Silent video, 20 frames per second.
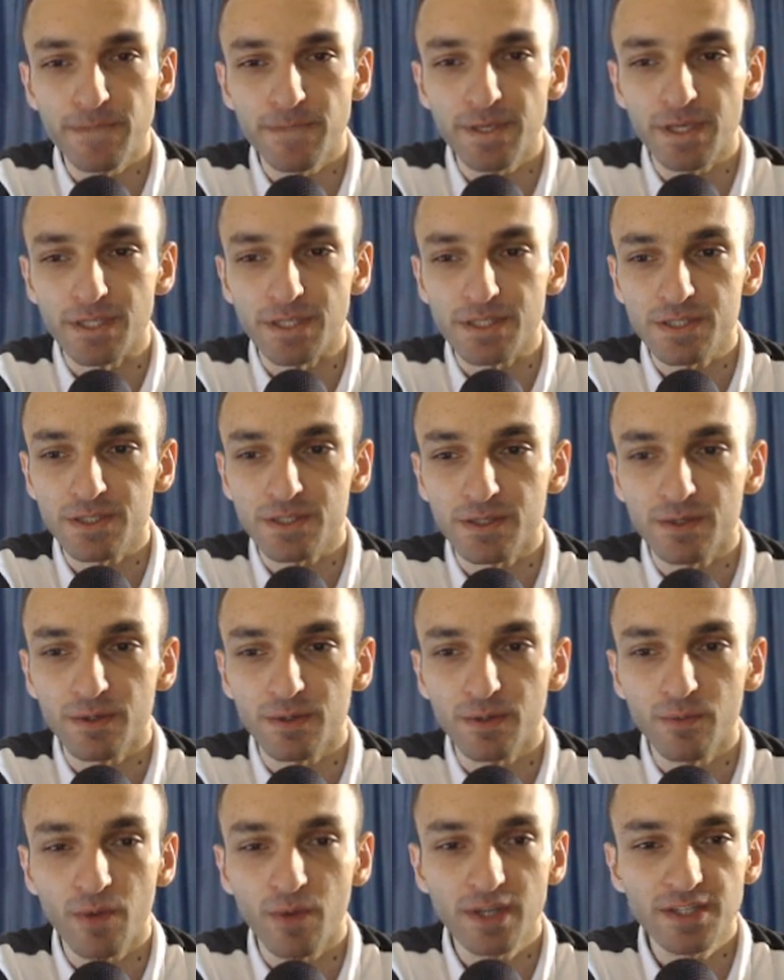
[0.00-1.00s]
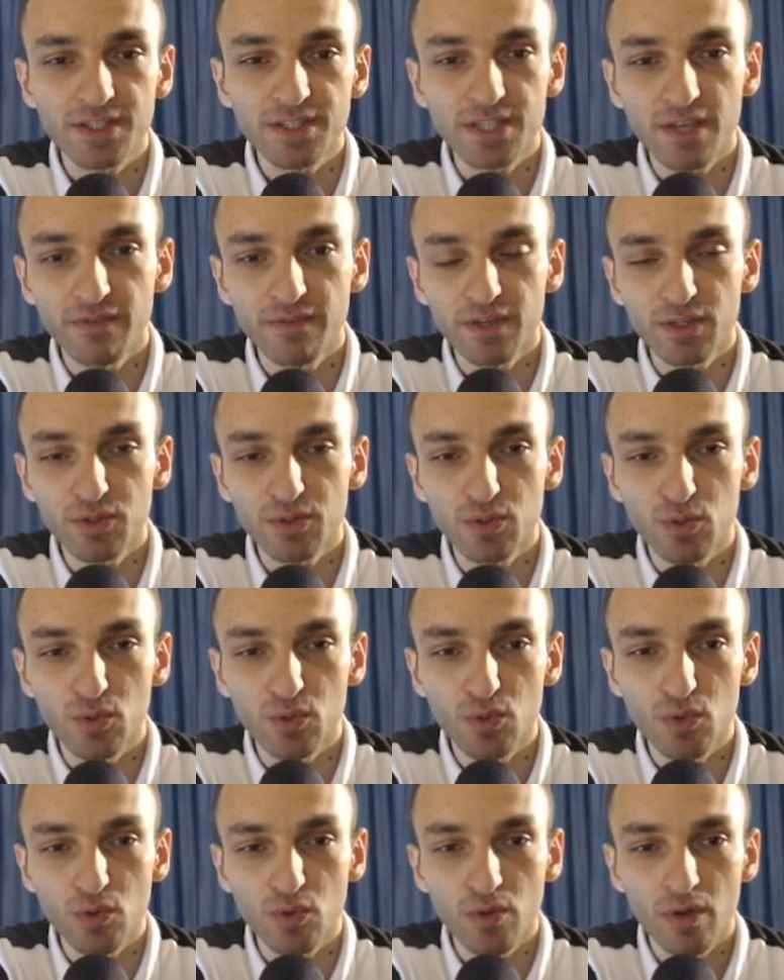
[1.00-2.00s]
yes, white is having
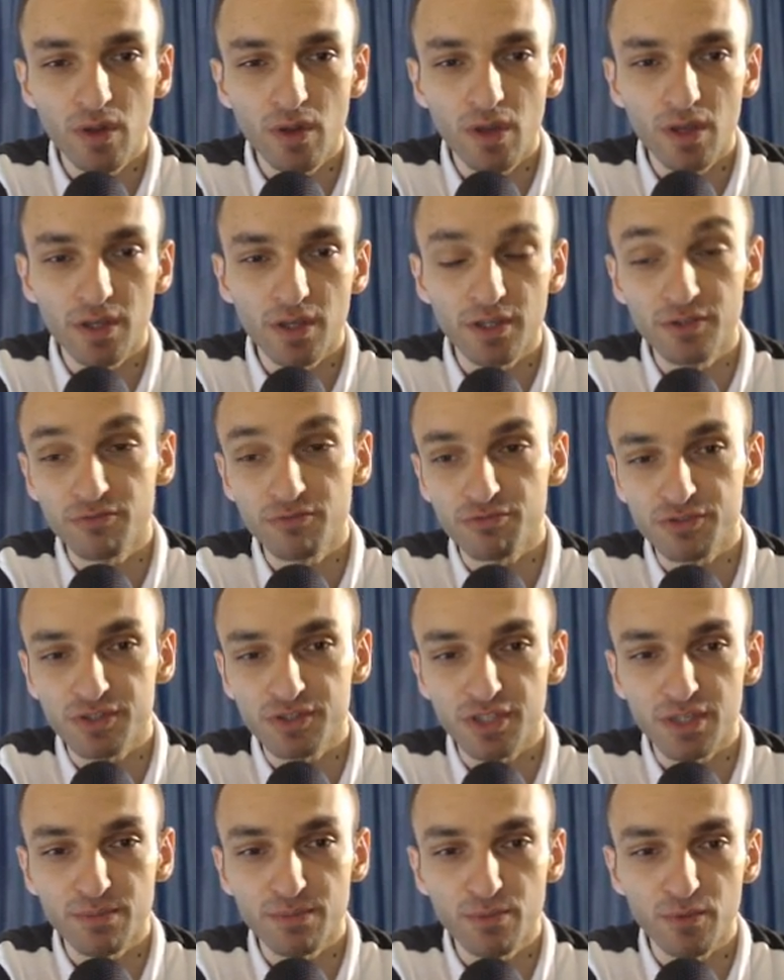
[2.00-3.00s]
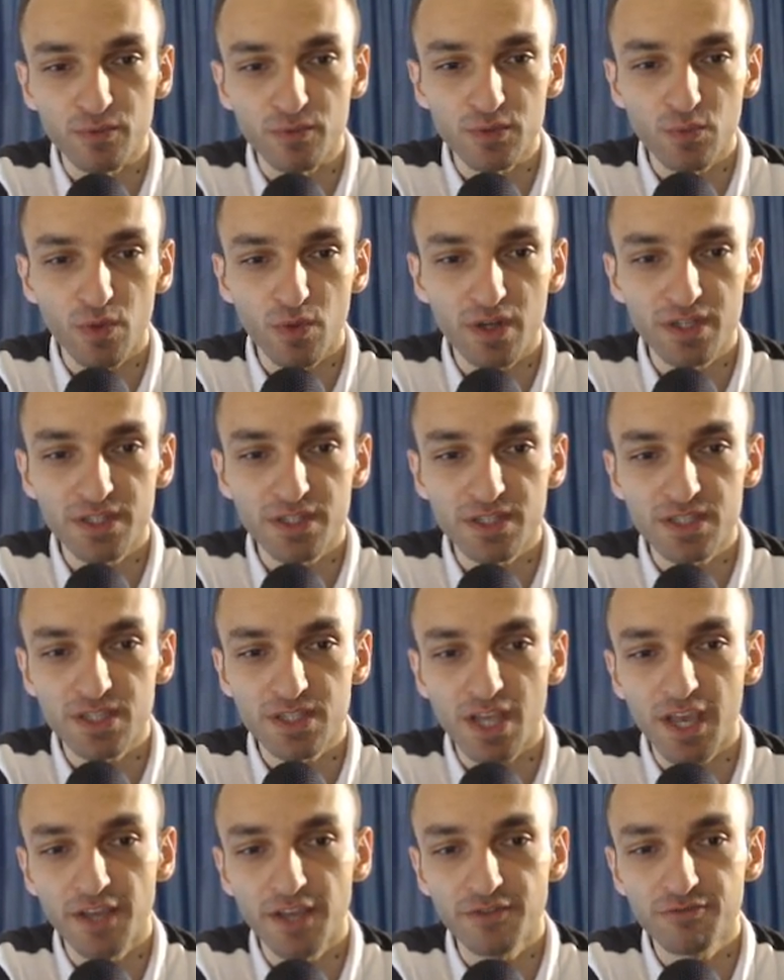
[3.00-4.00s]
two interesting moves. One
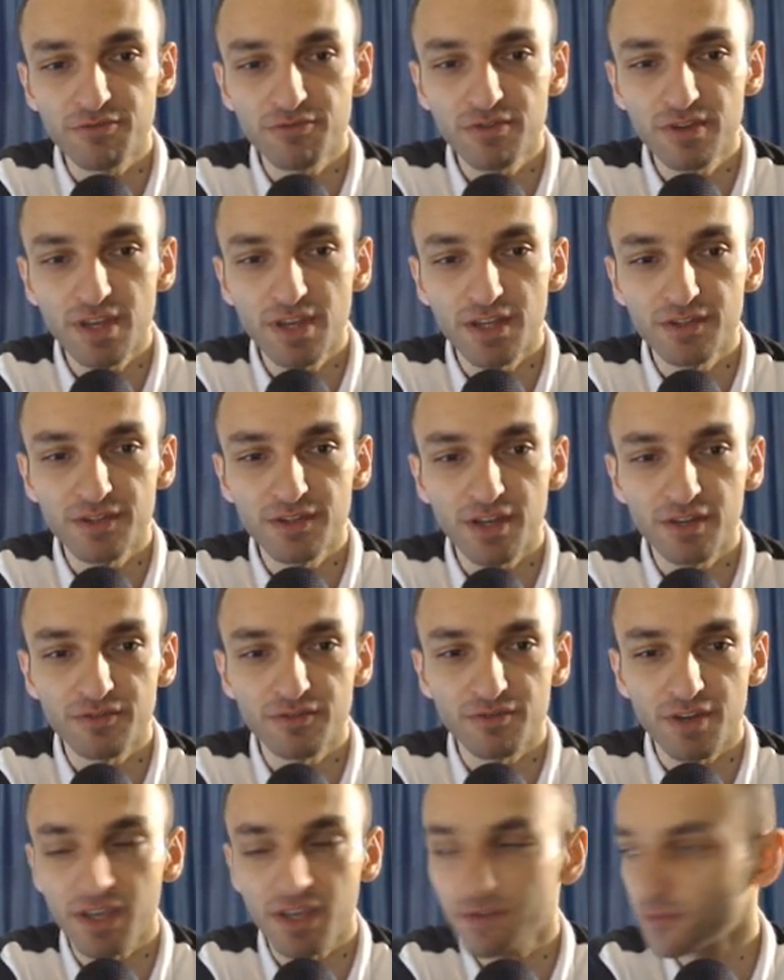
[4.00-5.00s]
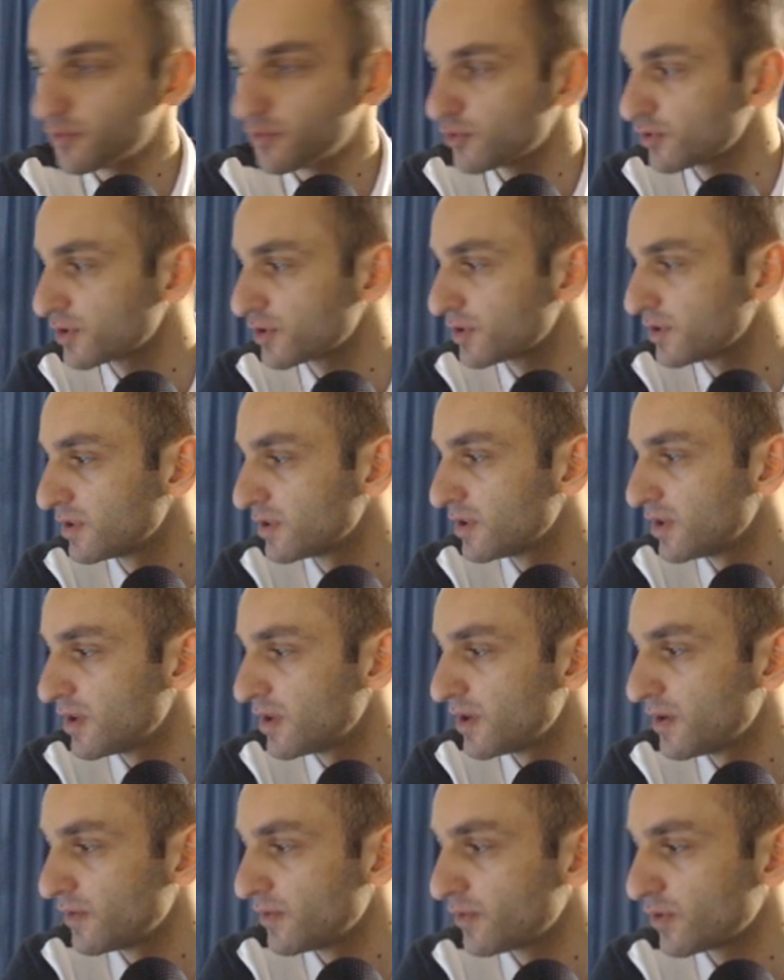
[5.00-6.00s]
is a3 and the other a4.
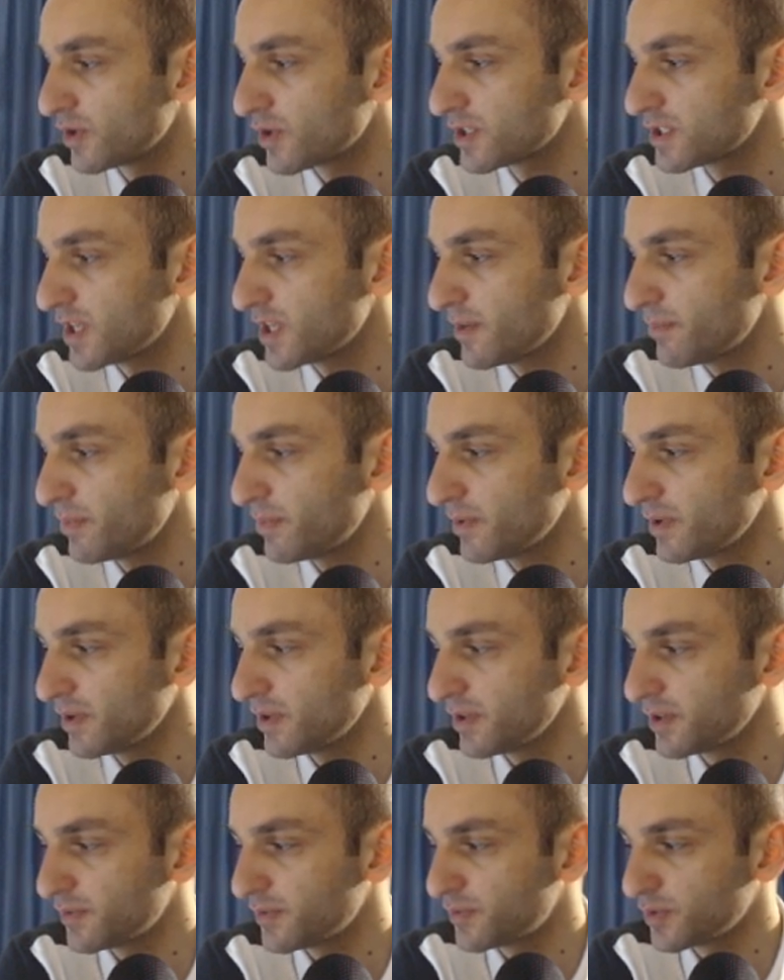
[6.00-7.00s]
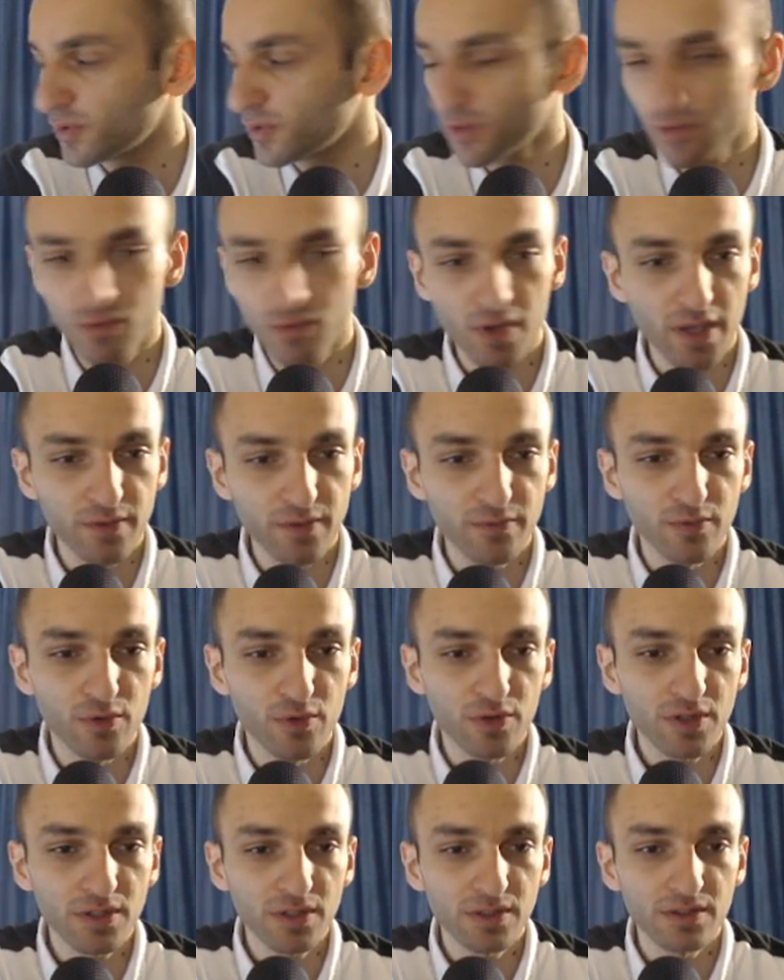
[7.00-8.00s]
For example, if you go
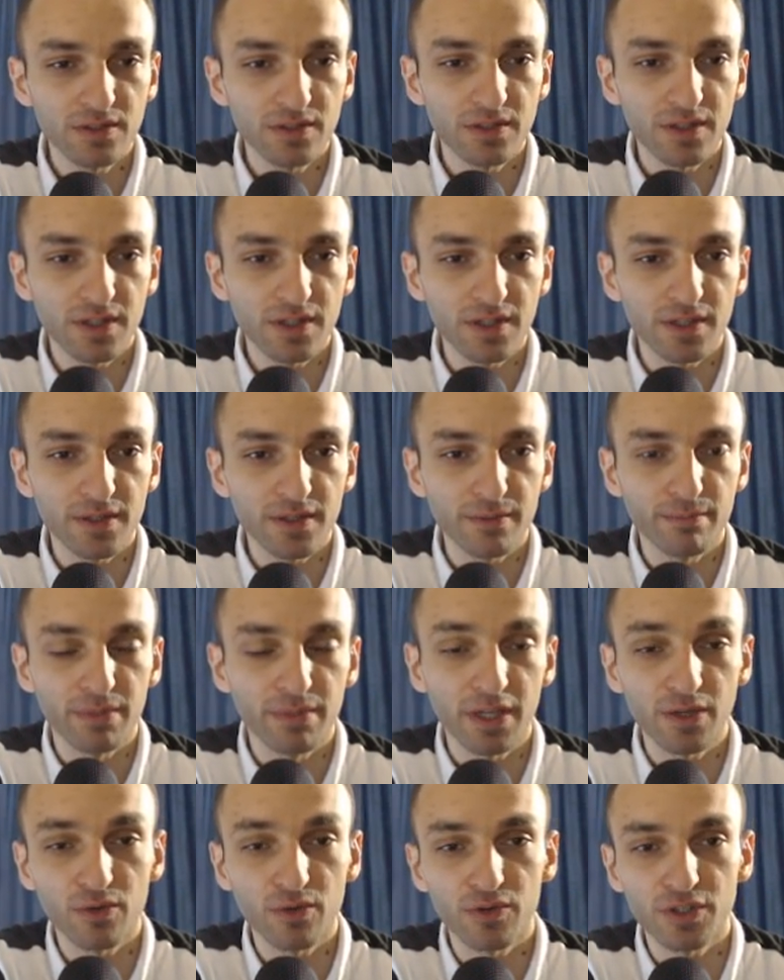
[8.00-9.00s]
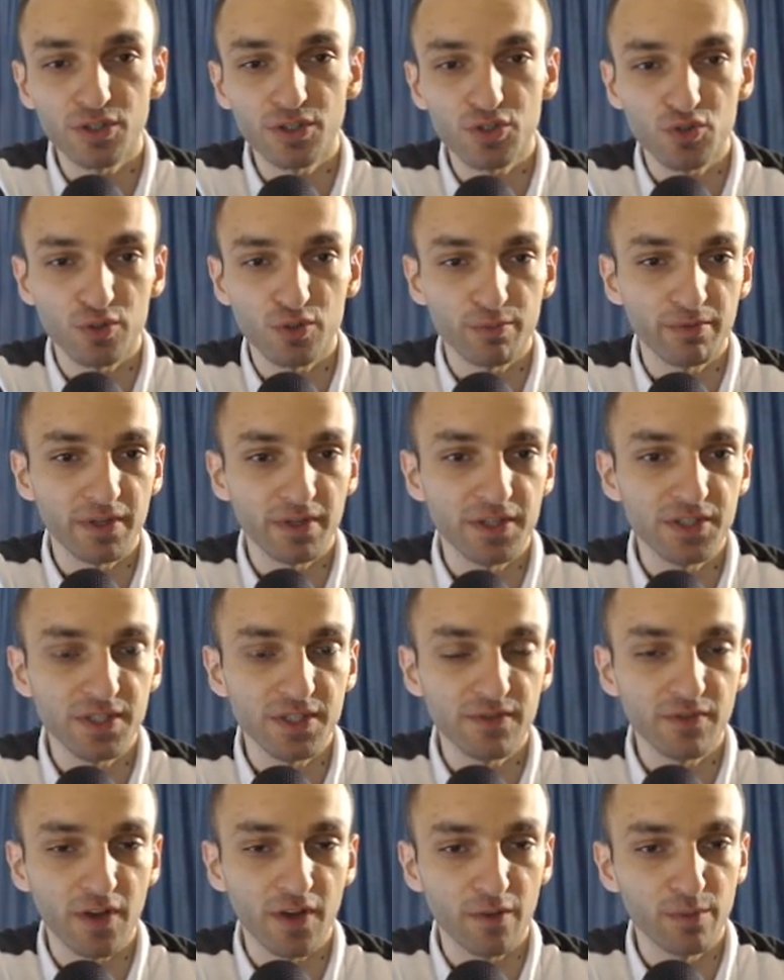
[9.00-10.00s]
a4, black already should play
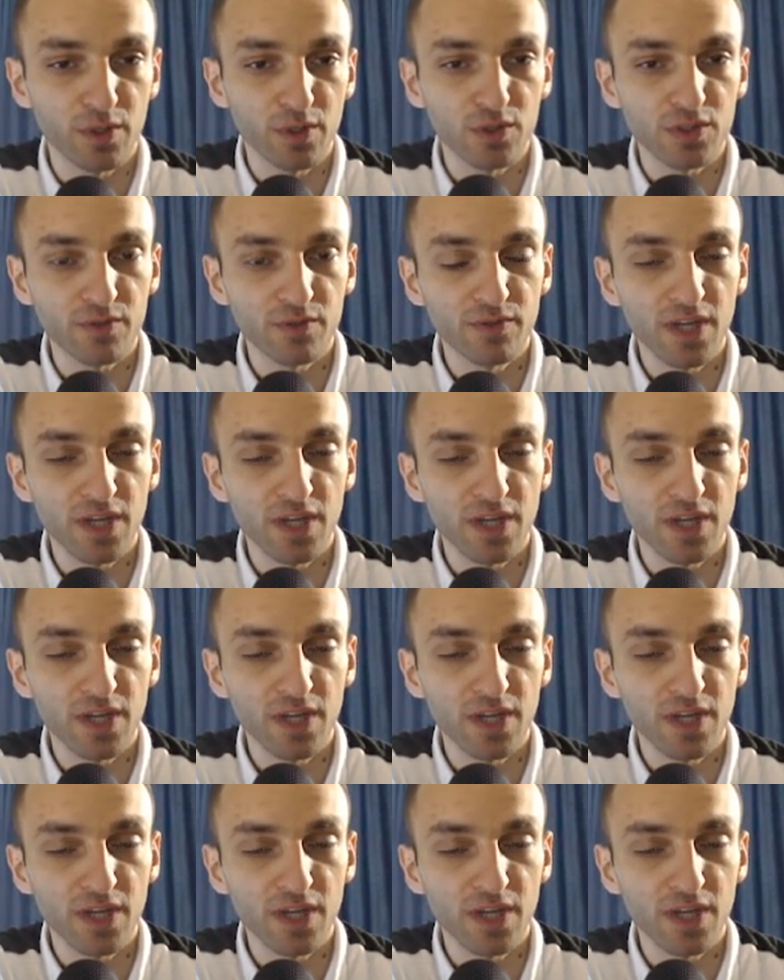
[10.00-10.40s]
c5, because